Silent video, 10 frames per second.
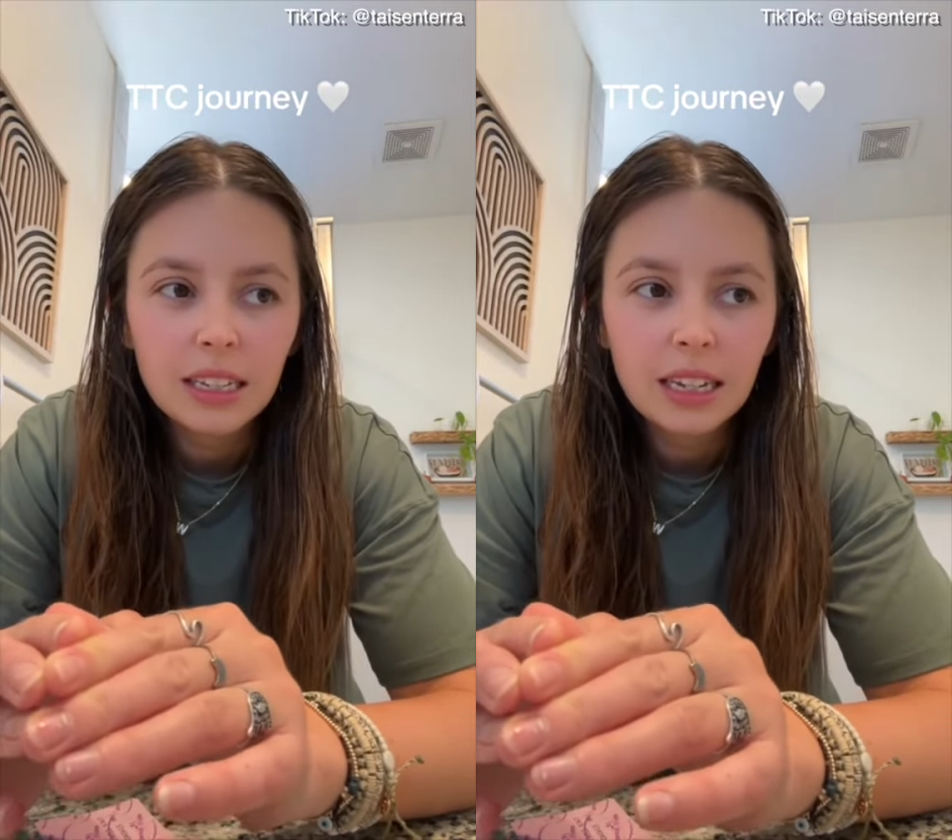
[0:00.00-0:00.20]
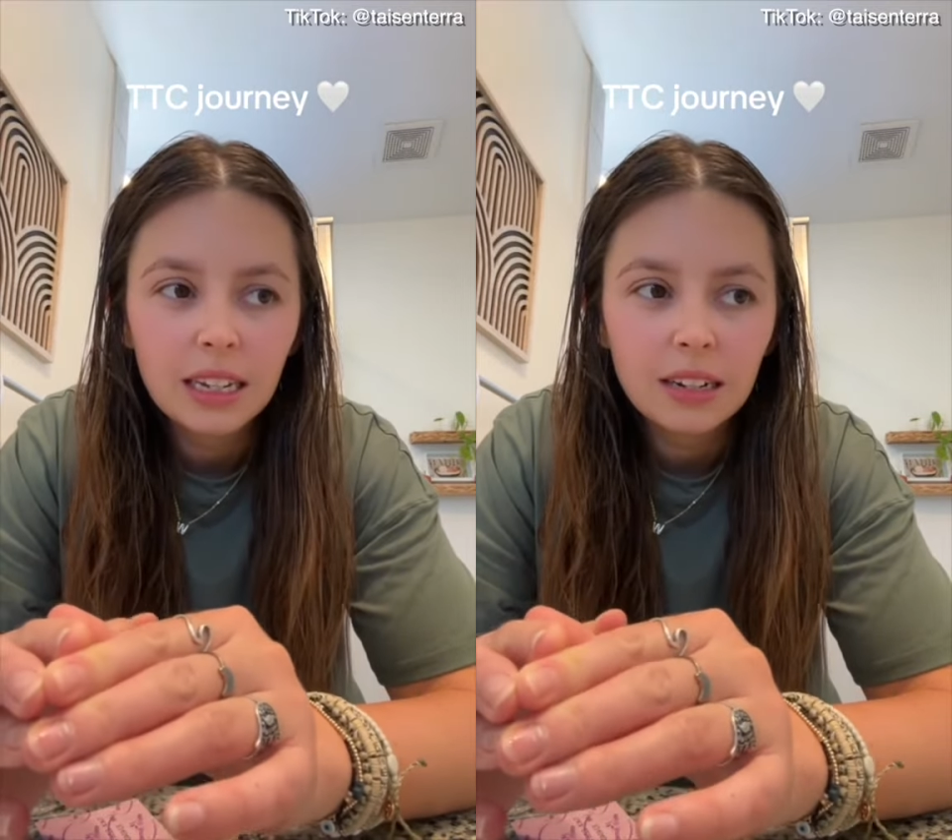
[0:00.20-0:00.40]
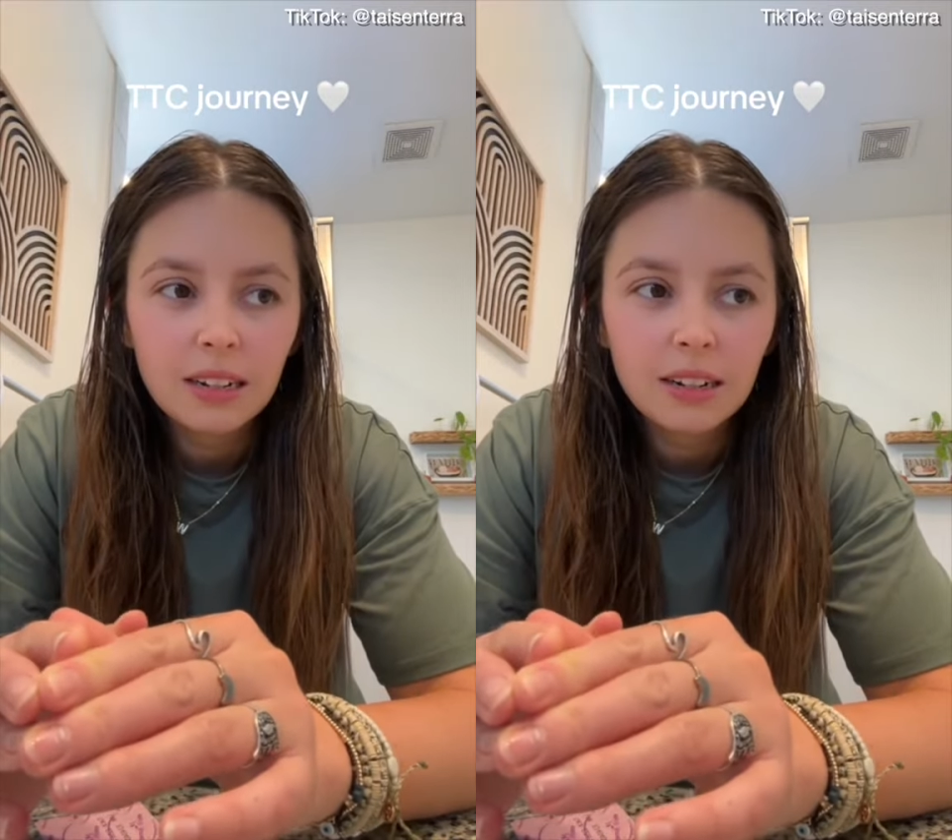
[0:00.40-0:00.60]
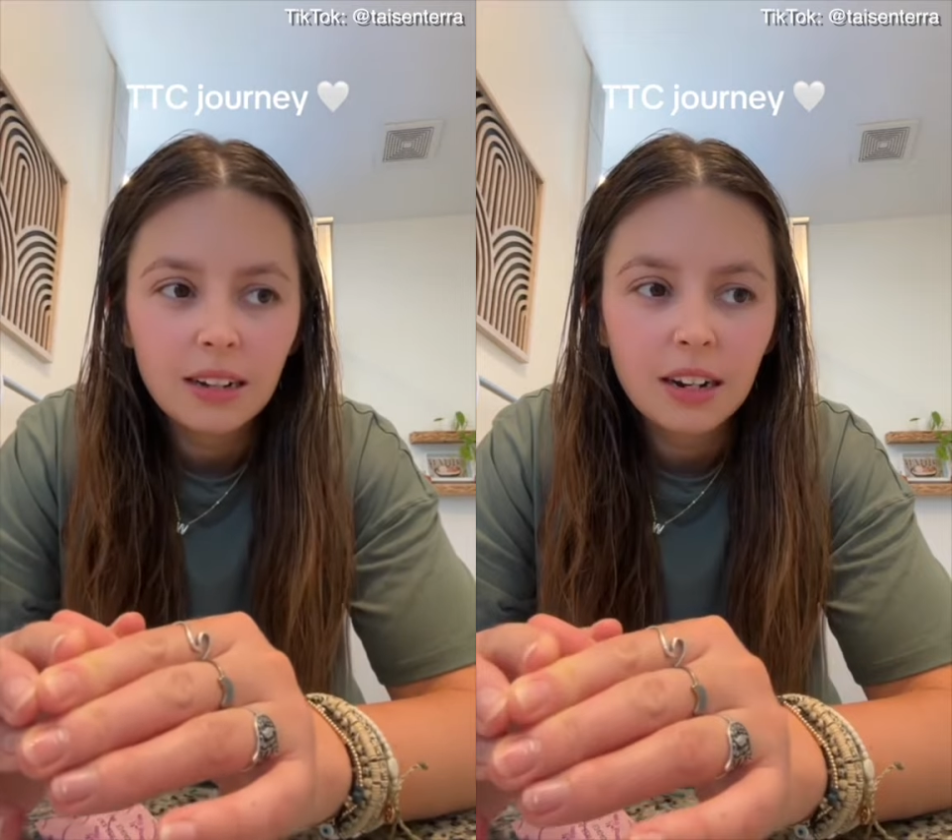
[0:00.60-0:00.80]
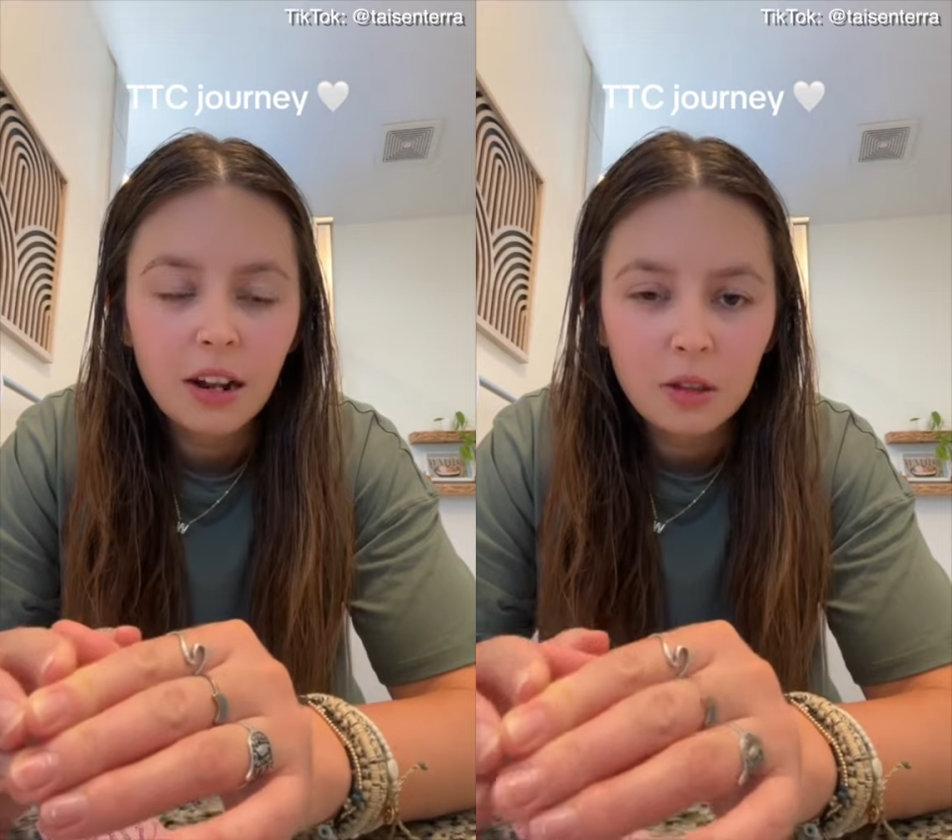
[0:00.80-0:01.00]
get
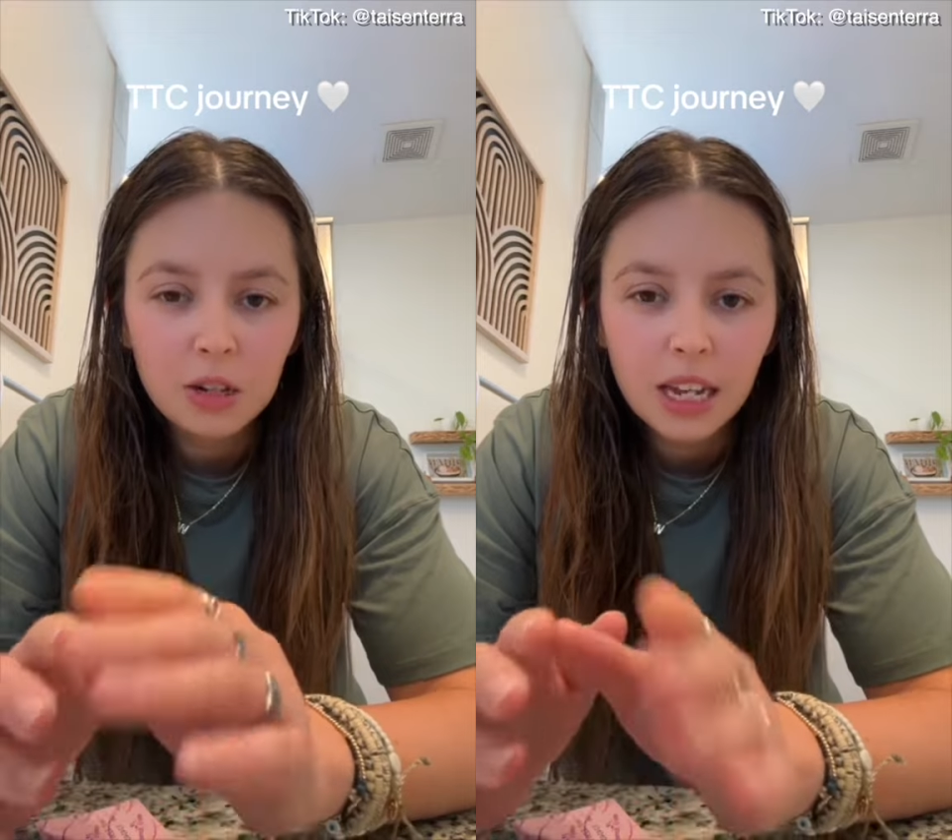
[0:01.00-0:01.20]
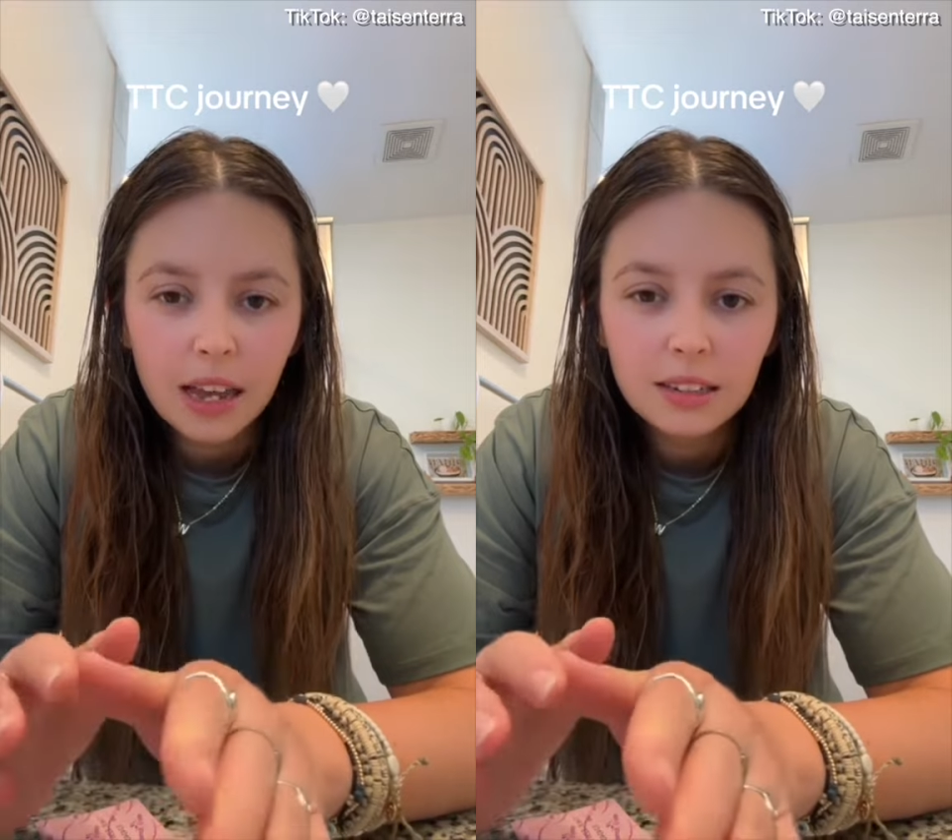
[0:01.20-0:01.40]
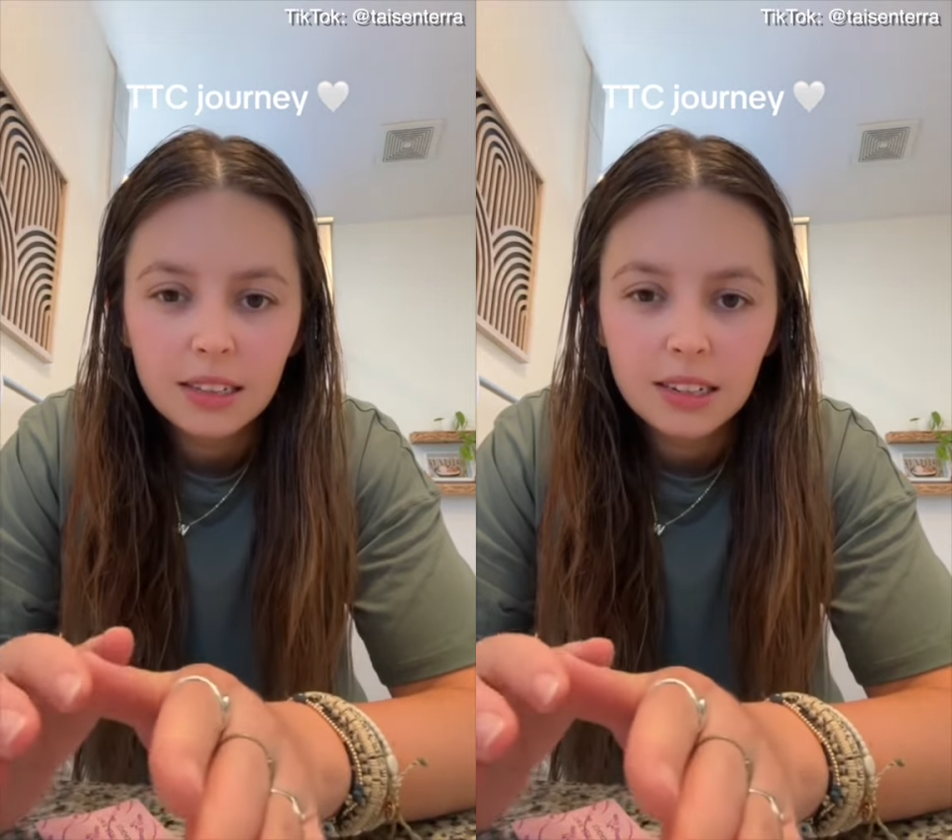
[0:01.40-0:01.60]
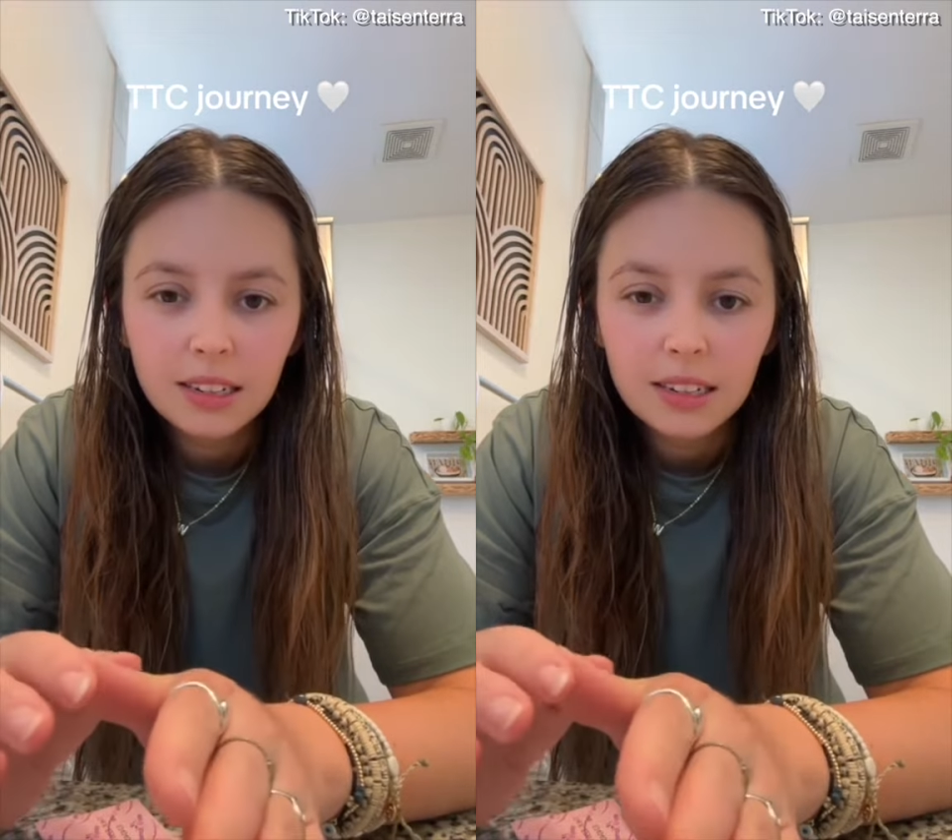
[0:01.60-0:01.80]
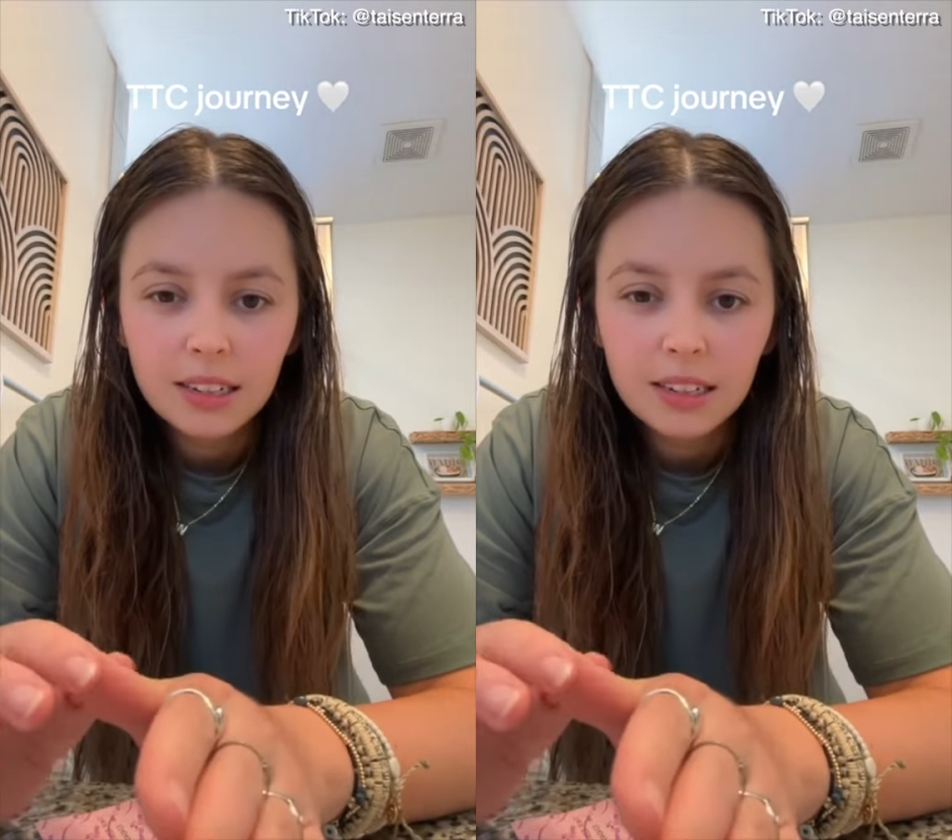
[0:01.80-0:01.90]
another test